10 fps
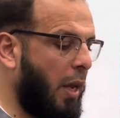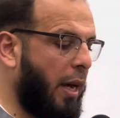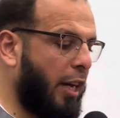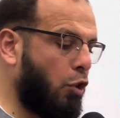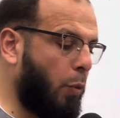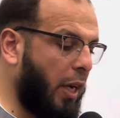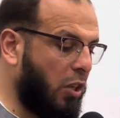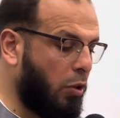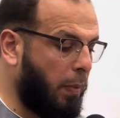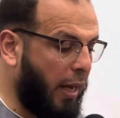as we
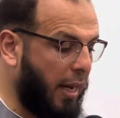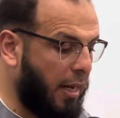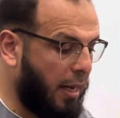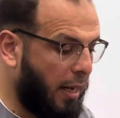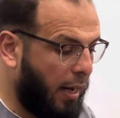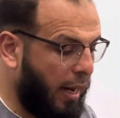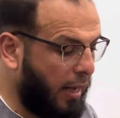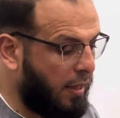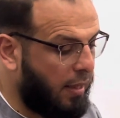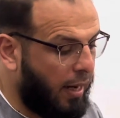explained
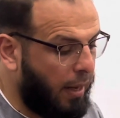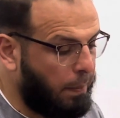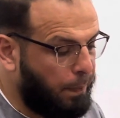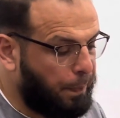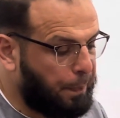last time.